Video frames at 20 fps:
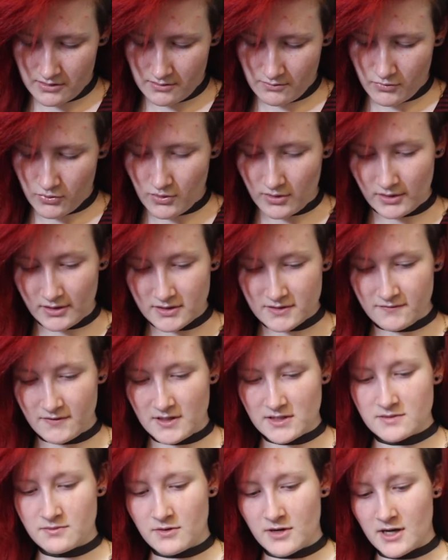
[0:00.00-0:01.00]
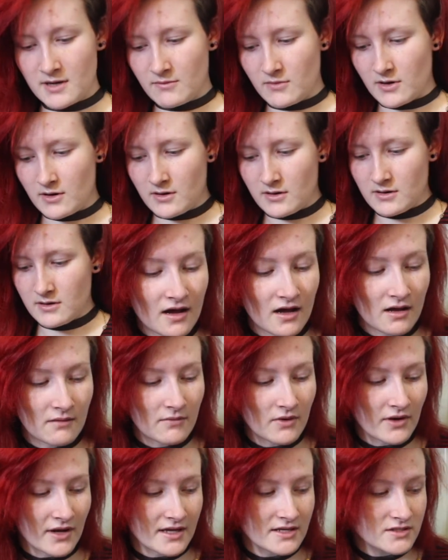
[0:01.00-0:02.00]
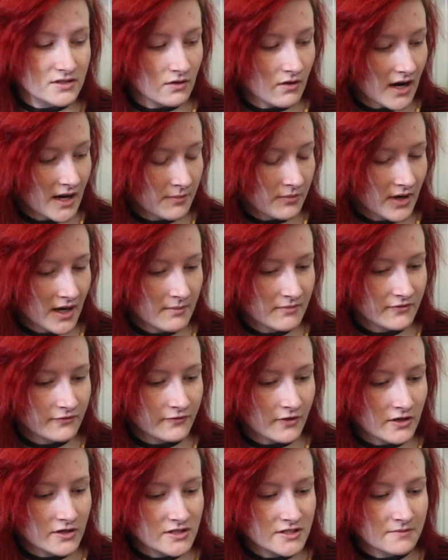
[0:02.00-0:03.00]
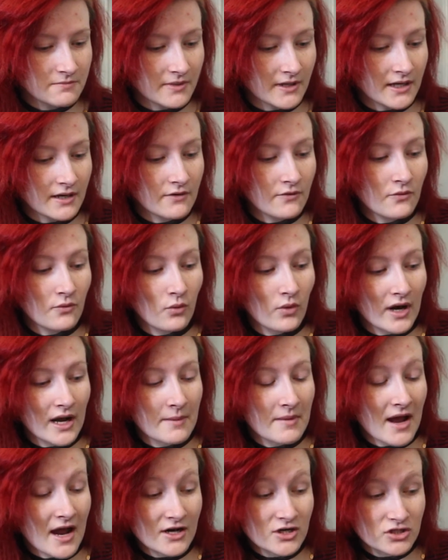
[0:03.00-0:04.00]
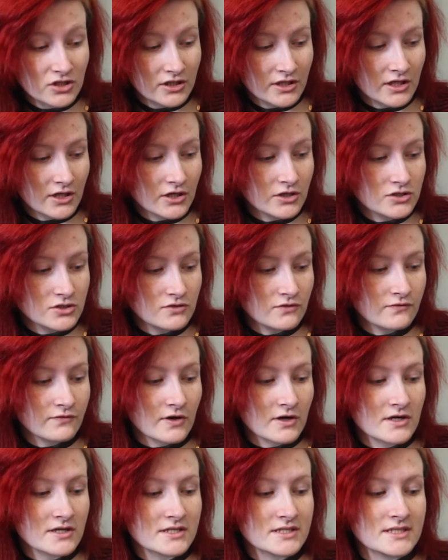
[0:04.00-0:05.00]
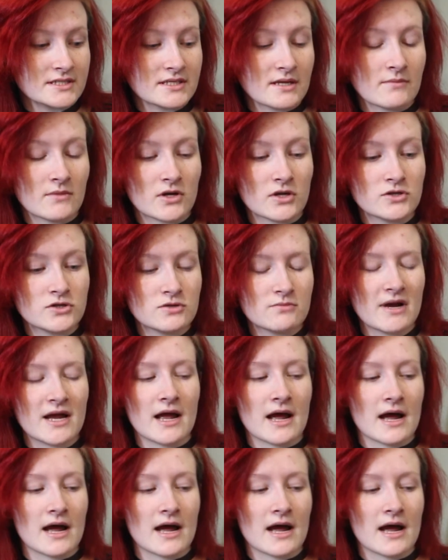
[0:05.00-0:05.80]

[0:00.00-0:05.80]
Poreless face primer. Okay, so I primed first, but what I'm actually gonna do first is I'm gonna do my